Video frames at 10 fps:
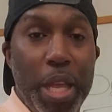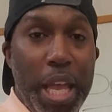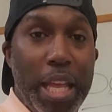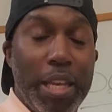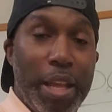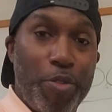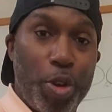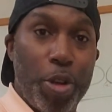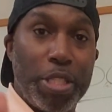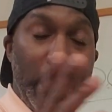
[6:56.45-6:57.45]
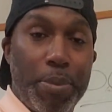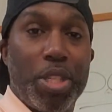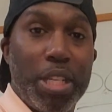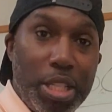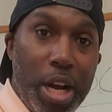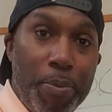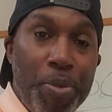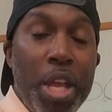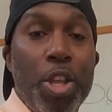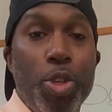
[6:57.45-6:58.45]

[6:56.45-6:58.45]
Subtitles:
And if you're going to take them to the dump,